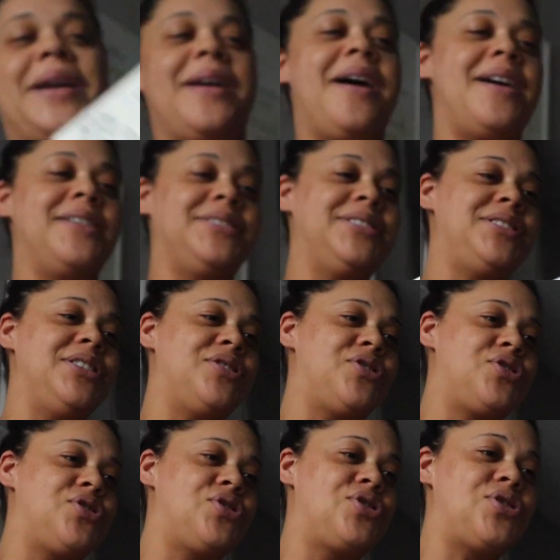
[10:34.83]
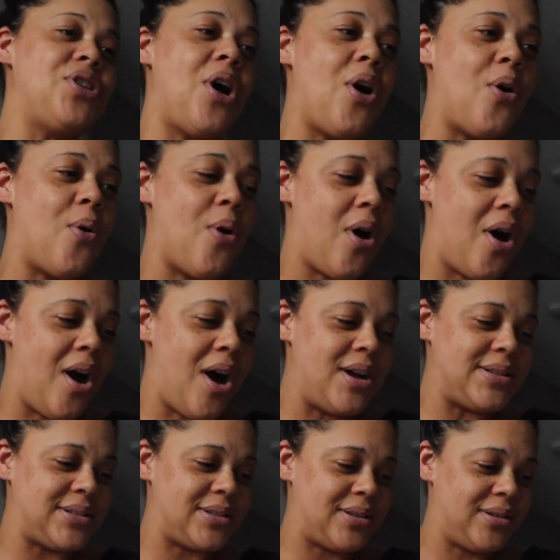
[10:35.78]
gosh, this is so
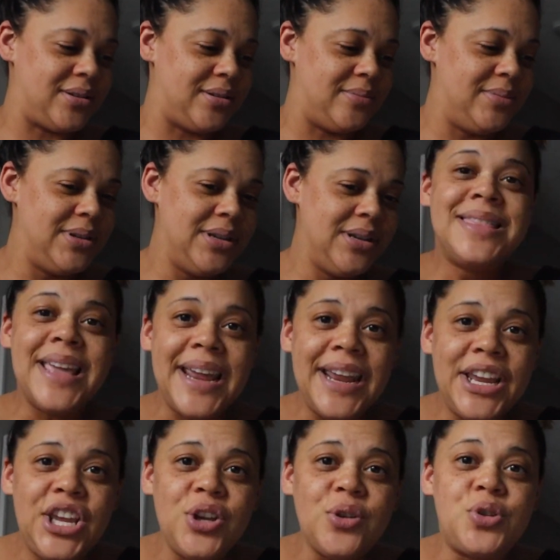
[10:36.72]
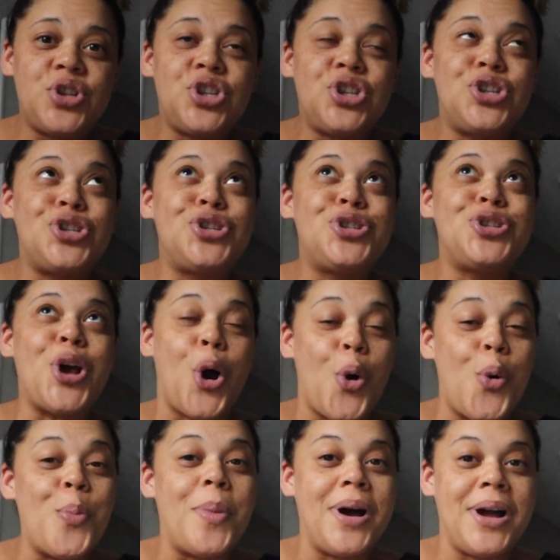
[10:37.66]
awesome. Thank you
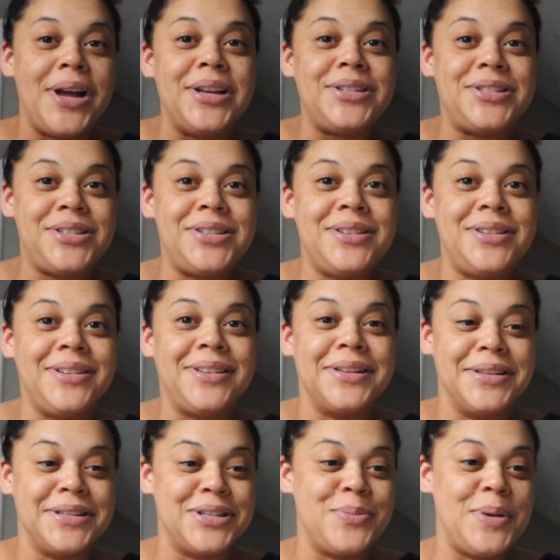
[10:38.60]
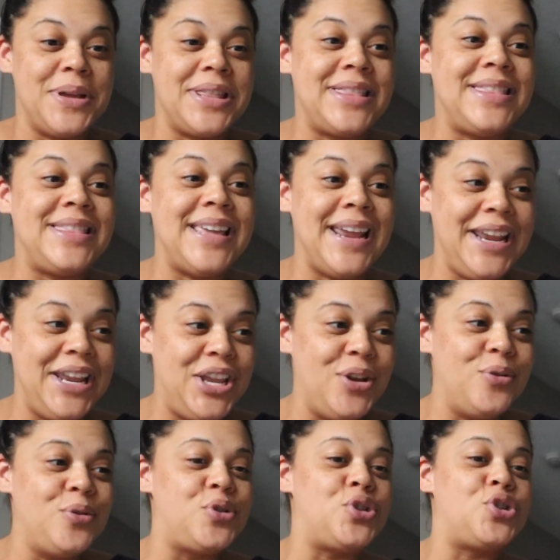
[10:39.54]
so much, Elizabeth. Thank
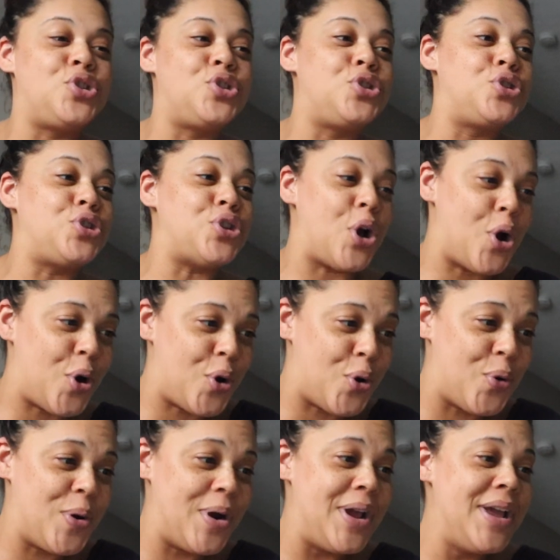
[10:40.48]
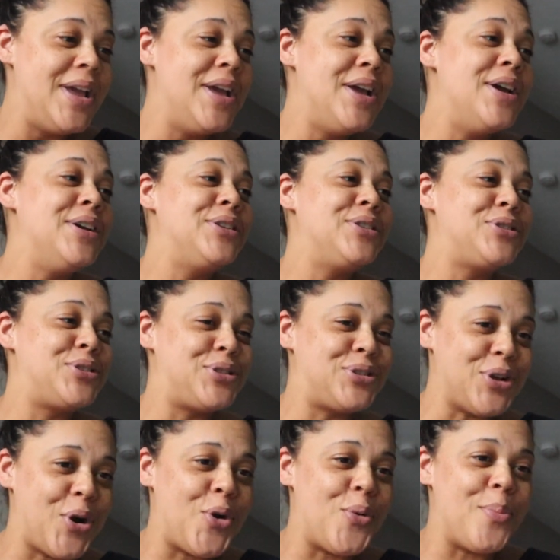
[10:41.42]
you so,
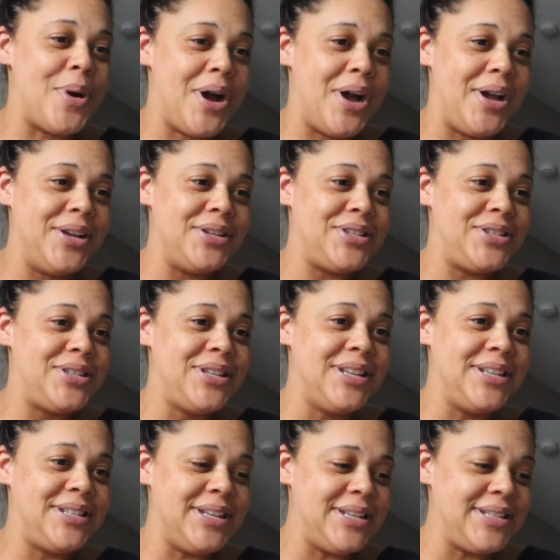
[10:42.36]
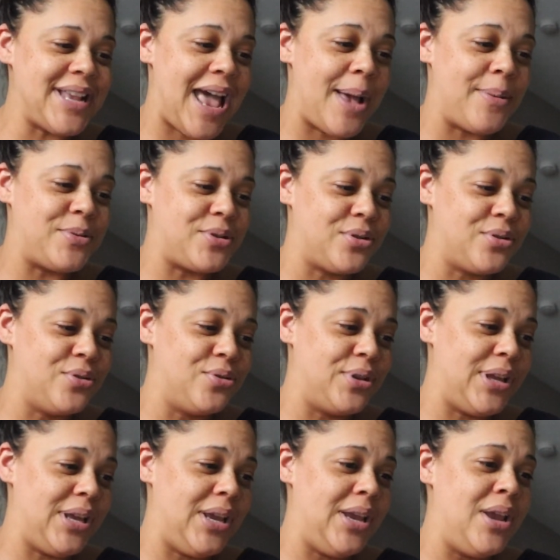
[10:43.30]
so much. This is
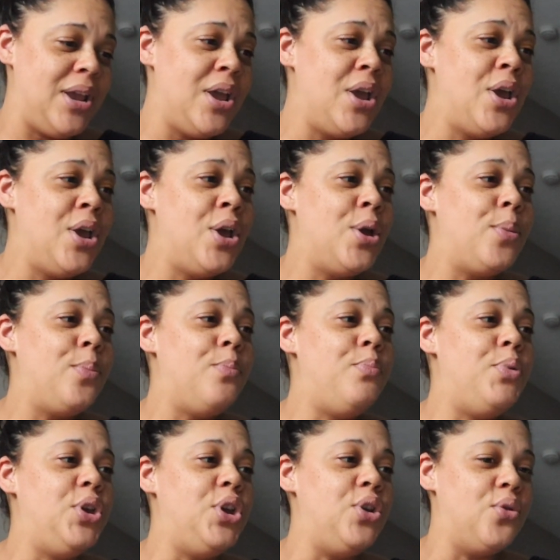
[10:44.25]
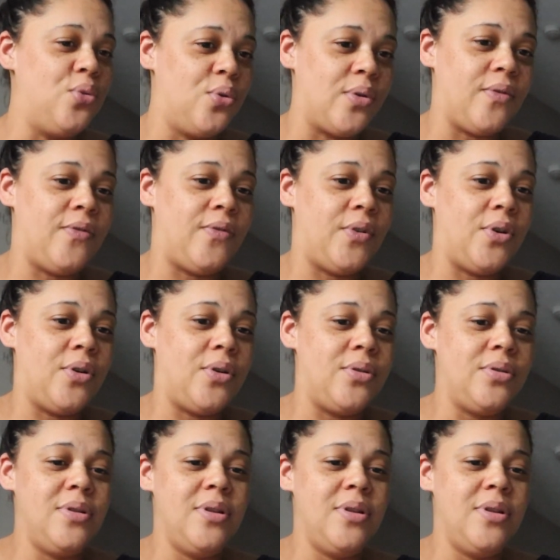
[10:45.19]
absolutely beautiful.